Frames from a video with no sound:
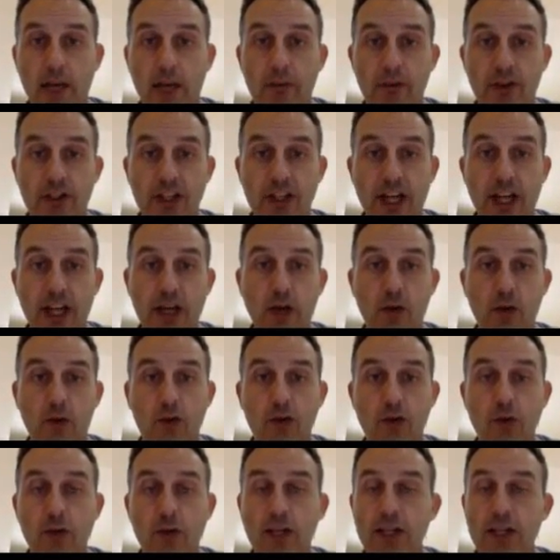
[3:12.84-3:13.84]

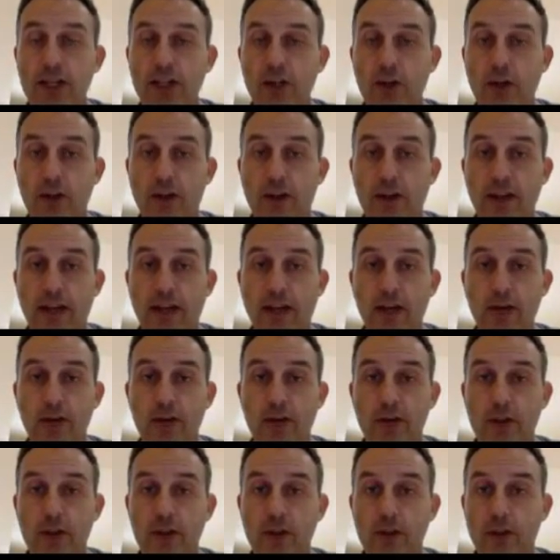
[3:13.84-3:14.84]
sales, the ones that are
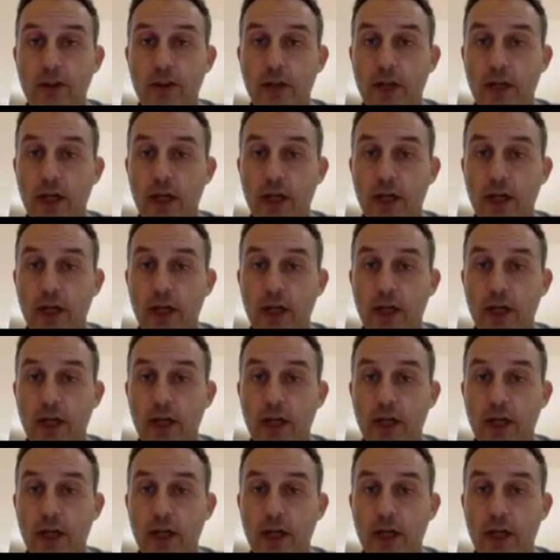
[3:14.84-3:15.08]
1,000